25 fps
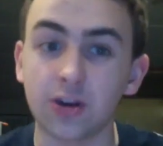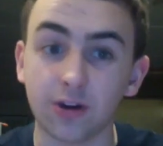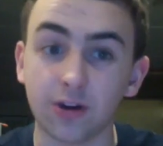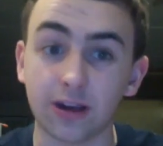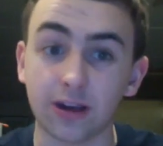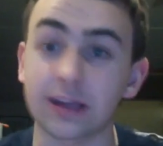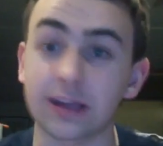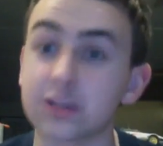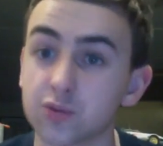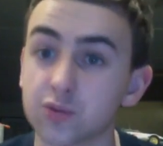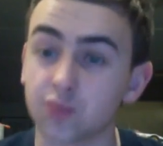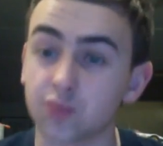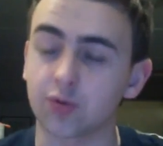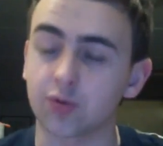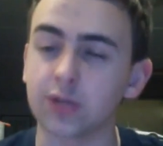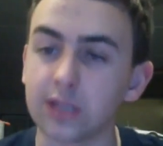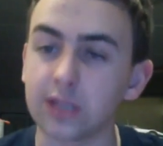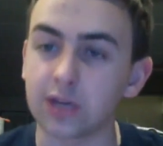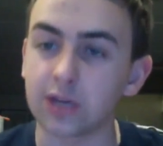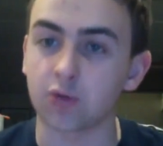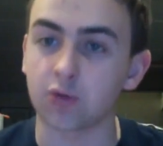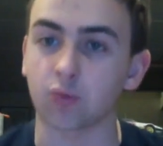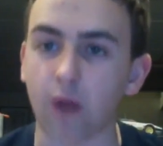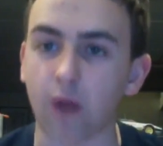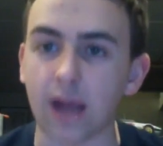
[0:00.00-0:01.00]
is
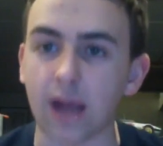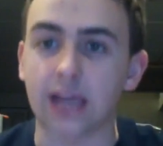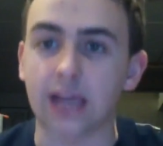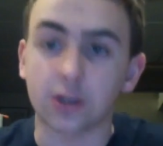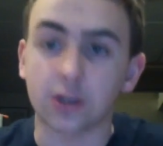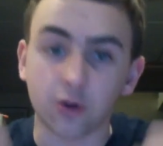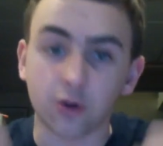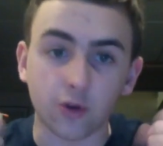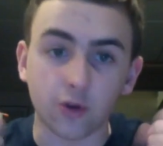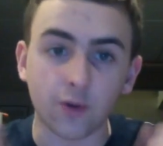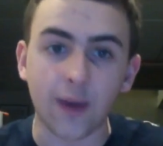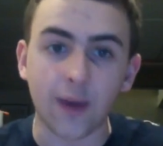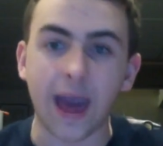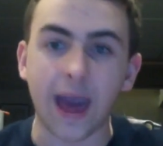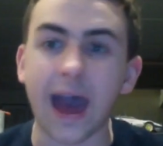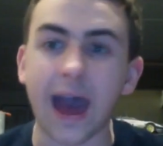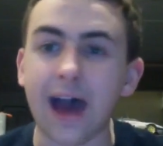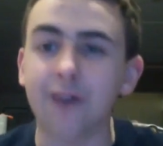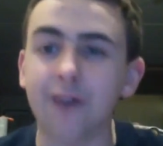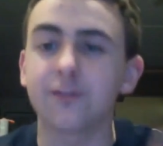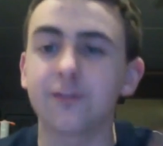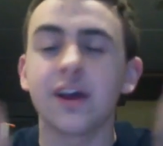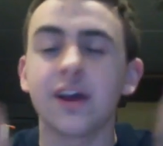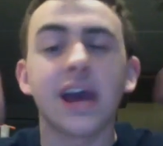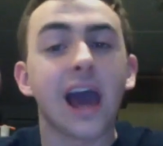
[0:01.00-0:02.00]
really great. You know, you
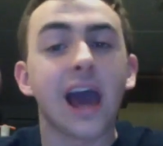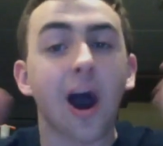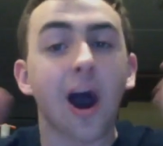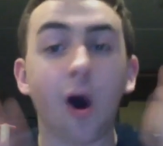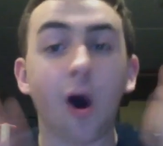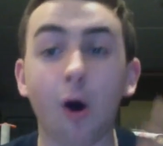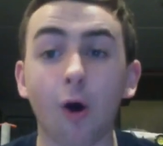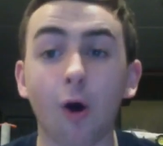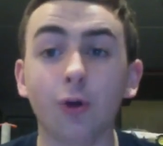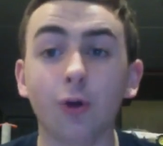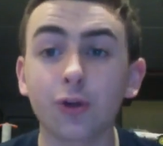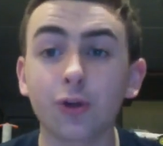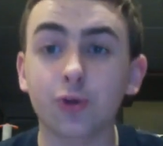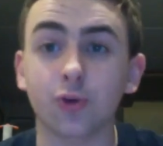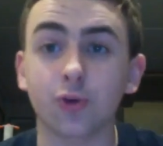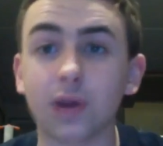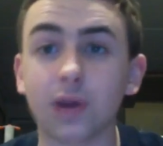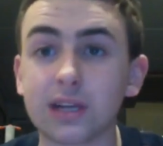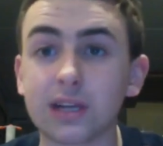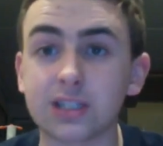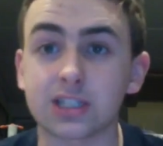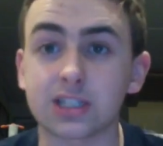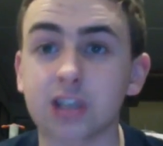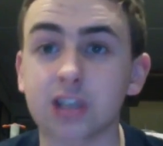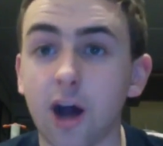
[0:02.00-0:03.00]
have all the
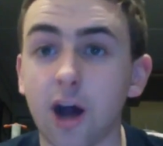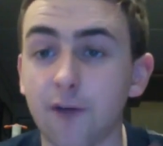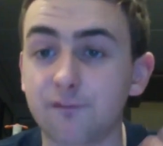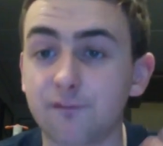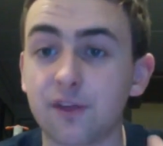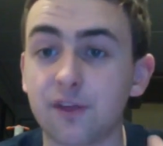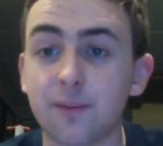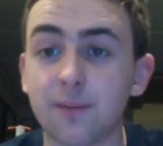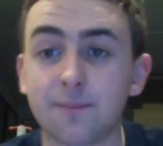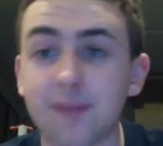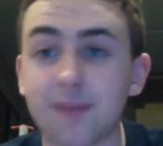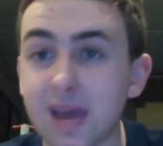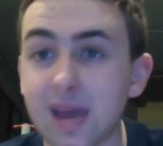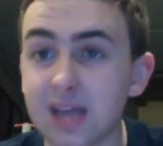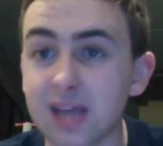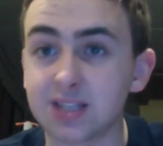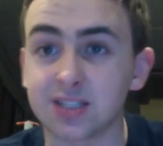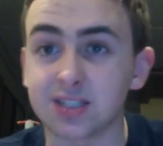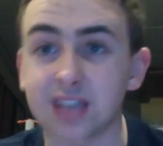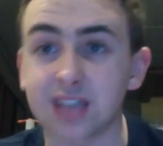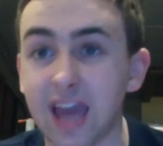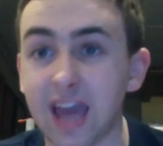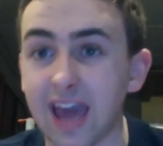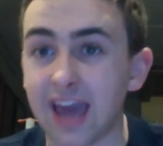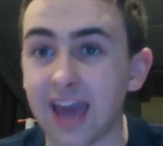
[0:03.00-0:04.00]
great stuff that
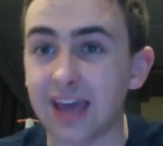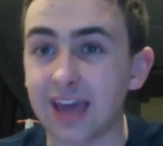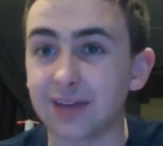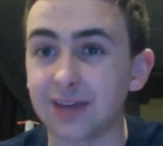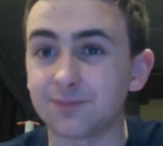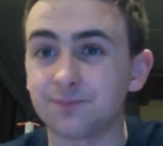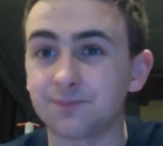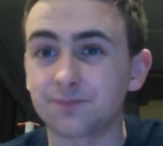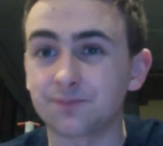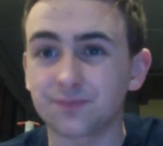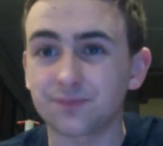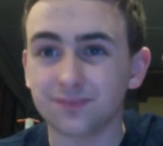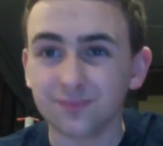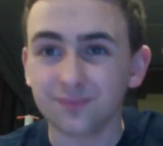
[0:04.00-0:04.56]
makes a,